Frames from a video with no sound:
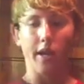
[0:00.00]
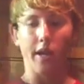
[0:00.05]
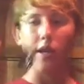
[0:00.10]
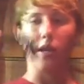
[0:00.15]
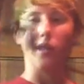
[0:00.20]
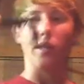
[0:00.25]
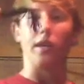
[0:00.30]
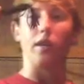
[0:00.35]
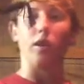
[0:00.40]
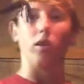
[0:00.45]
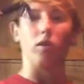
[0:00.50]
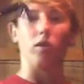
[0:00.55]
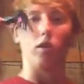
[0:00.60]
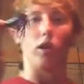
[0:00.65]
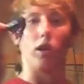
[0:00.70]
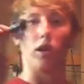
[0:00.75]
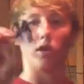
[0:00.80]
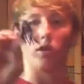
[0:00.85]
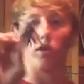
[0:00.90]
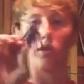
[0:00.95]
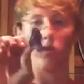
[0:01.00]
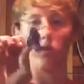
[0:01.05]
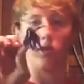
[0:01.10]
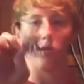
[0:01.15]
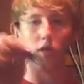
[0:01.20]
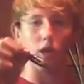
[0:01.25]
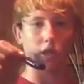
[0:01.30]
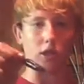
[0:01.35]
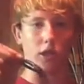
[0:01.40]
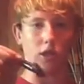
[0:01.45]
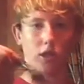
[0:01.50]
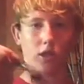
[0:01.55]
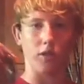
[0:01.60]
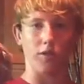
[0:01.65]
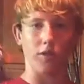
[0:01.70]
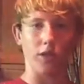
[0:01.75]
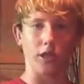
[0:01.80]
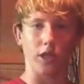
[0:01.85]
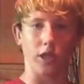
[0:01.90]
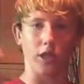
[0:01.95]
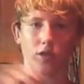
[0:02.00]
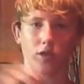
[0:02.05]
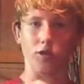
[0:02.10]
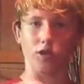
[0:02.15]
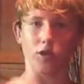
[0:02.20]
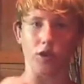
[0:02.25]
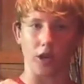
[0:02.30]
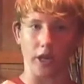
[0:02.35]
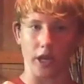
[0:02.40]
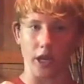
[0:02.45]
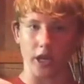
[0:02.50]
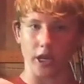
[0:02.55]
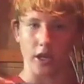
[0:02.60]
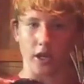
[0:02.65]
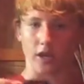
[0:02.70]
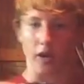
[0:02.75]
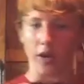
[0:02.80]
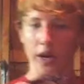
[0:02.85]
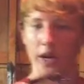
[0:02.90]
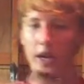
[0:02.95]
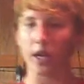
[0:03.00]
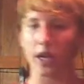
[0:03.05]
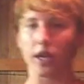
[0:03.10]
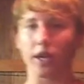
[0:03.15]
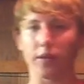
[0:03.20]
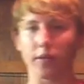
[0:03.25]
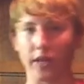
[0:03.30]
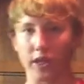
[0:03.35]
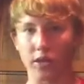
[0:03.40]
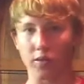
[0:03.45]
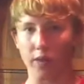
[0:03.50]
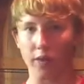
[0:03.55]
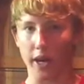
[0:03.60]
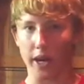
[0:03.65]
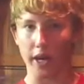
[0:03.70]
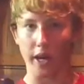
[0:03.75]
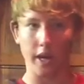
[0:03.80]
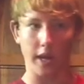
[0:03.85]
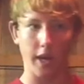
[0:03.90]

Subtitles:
and they go across the surface, and you jerk it, and you go any which way,